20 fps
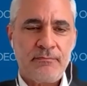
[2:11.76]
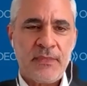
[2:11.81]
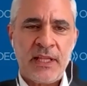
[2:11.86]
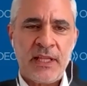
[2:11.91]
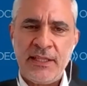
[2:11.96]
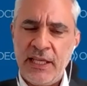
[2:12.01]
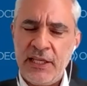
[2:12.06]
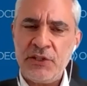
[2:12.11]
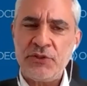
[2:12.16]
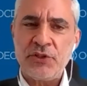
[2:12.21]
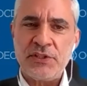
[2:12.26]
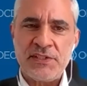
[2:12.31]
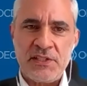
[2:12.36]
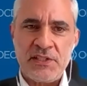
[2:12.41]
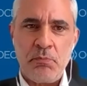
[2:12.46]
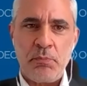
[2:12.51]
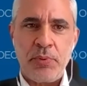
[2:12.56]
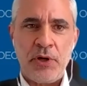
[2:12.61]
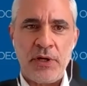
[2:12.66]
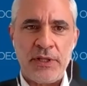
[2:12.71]

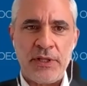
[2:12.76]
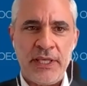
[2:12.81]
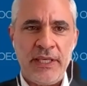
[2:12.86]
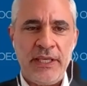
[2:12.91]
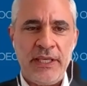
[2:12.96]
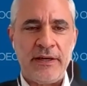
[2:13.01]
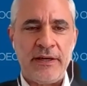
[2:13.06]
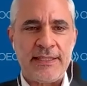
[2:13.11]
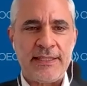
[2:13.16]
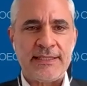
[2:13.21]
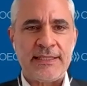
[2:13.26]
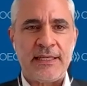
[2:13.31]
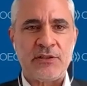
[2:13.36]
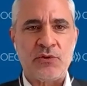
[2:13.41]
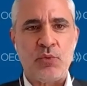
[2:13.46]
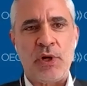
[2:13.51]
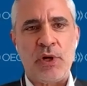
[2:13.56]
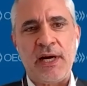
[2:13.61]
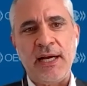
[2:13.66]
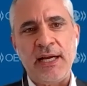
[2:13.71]
interesting point here is that
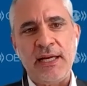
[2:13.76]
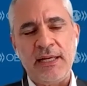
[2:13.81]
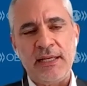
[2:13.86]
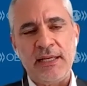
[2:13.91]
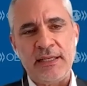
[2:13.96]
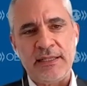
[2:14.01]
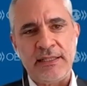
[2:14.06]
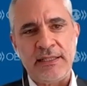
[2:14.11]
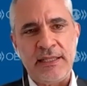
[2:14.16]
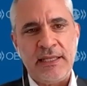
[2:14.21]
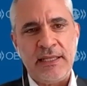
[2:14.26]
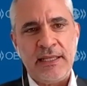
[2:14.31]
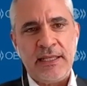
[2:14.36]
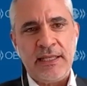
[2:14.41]
while